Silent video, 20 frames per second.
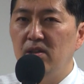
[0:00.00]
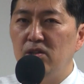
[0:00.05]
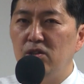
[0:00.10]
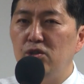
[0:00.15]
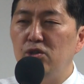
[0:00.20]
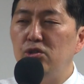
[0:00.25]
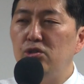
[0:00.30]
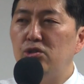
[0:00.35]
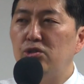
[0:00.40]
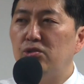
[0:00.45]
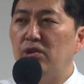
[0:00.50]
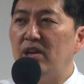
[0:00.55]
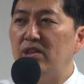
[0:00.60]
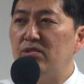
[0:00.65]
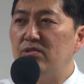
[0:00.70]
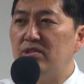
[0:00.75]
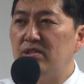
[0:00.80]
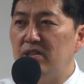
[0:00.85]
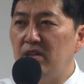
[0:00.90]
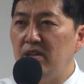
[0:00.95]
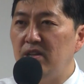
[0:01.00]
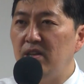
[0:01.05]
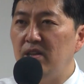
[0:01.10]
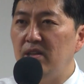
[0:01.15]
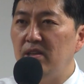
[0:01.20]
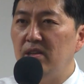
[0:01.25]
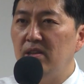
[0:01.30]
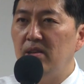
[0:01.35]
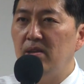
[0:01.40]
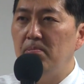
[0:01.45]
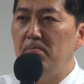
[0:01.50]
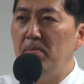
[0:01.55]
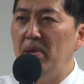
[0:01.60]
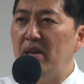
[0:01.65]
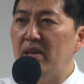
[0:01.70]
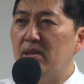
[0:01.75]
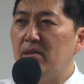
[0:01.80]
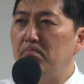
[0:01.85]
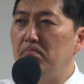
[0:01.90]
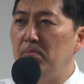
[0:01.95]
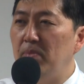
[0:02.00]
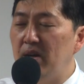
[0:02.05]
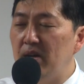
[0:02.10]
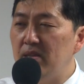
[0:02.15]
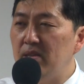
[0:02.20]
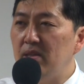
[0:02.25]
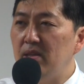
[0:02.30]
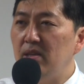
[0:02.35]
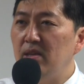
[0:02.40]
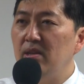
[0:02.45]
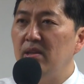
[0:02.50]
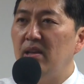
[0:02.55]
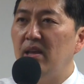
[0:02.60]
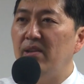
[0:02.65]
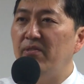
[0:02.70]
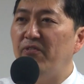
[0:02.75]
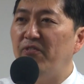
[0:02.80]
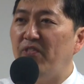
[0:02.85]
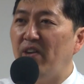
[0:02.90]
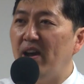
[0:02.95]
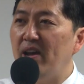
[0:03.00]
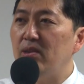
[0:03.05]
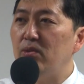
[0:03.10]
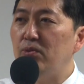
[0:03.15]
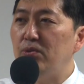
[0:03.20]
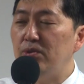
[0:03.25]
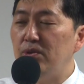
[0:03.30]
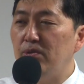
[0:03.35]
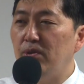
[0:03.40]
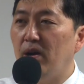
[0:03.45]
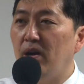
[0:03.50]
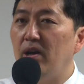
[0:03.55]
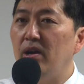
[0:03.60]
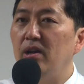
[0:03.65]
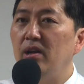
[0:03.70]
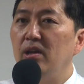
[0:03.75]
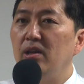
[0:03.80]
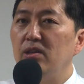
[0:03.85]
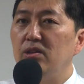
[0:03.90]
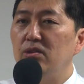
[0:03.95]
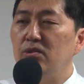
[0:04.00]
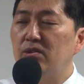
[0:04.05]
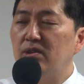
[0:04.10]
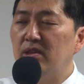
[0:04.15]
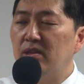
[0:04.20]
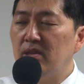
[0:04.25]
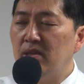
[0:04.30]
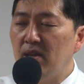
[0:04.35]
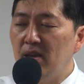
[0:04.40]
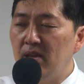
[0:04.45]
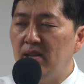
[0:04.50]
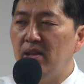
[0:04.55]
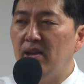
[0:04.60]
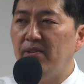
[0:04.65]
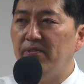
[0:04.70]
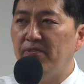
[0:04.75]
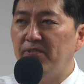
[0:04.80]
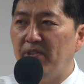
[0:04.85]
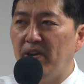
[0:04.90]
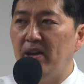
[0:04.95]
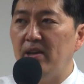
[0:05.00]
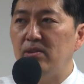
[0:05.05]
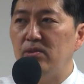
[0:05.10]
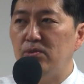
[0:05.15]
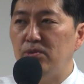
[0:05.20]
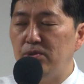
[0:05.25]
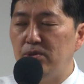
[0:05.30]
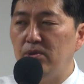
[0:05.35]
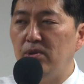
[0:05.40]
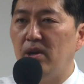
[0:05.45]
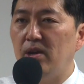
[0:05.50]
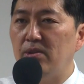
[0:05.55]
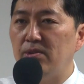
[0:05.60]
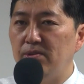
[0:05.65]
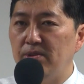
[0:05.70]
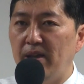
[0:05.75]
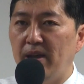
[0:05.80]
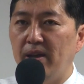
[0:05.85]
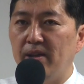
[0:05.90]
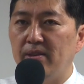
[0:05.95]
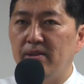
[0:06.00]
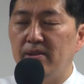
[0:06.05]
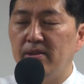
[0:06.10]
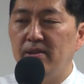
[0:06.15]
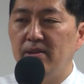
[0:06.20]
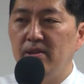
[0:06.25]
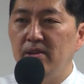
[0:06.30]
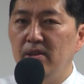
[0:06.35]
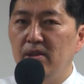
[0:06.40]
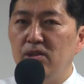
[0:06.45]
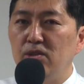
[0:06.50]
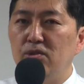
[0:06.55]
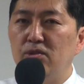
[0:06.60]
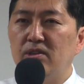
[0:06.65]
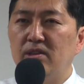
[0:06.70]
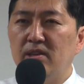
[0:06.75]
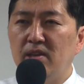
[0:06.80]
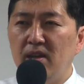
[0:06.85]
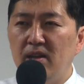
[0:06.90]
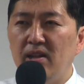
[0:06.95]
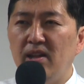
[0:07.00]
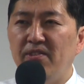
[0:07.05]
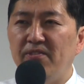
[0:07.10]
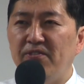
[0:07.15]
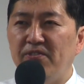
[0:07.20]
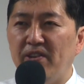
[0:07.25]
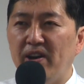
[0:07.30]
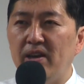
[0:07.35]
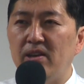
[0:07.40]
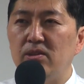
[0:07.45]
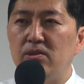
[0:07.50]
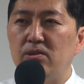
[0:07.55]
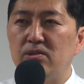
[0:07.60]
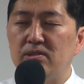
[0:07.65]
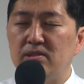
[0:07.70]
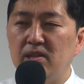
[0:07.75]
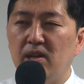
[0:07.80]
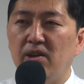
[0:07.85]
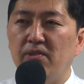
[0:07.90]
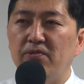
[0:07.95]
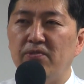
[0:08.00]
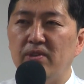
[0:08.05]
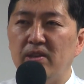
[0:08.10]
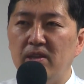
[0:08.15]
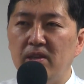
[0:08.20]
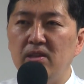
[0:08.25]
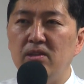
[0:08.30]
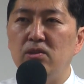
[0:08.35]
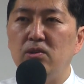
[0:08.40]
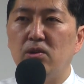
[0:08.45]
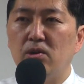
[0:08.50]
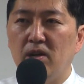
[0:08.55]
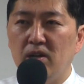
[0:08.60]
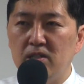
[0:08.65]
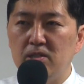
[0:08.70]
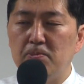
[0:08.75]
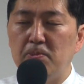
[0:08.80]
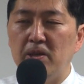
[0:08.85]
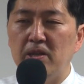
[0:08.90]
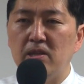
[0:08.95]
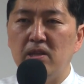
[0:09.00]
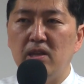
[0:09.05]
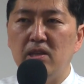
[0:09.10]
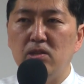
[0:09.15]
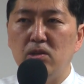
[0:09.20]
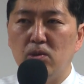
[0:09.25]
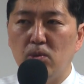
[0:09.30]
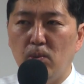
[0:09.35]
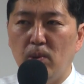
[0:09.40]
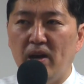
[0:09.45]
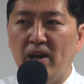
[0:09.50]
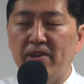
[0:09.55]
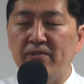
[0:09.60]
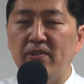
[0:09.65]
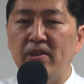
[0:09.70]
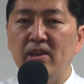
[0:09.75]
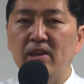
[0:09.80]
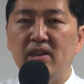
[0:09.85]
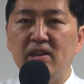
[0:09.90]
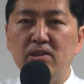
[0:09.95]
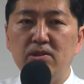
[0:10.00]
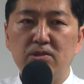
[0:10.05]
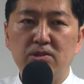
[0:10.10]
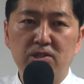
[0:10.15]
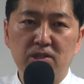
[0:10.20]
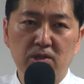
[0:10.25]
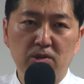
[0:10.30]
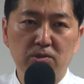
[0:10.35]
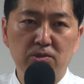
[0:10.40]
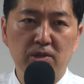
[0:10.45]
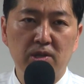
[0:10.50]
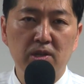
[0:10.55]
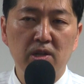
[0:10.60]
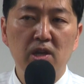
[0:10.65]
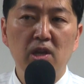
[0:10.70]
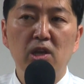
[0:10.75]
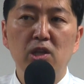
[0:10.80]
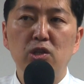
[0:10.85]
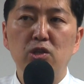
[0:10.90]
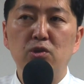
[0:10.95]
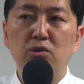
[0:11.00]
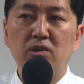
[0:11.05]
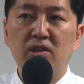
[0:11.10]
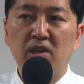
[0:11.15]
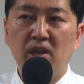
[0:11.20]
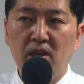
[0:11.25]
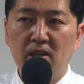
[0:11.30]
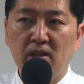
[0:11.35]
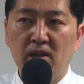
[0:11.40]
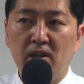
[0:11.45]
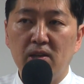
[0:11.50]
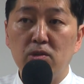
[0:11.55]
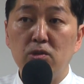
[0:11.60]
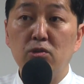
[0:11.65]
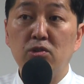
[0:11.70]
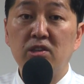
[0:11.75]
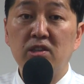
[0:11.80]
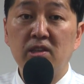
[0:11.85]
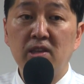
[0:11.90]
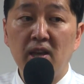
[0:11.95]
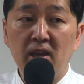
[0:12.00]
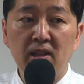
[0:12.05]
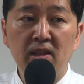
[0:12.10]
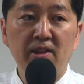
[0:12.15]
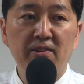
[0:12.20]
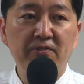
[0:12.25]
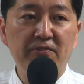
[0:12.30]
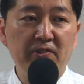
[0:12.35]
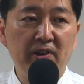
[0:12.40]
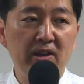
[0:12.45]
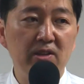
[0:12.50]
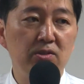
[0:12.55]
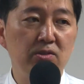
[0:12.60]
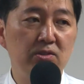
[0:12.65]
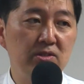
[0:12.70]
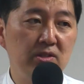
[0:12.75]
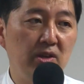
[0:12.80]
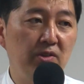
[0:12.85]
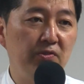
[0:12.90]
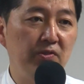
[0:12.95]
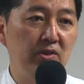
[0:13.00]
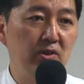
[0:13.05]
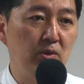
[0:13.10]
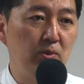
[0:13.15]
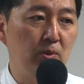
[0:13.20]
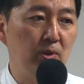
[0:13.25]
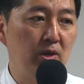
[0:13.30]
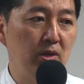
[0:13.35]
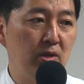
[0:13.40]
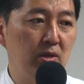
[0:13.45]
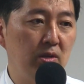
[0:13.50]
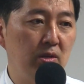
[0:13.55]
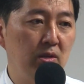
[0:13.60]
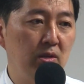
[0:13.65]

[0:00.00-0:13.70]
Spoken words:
You try to study, make money, and find who you are. You cannot find who you are through that. You cannot find yourself in your husband, in your wife, in your children. You cannot find yourself in your work.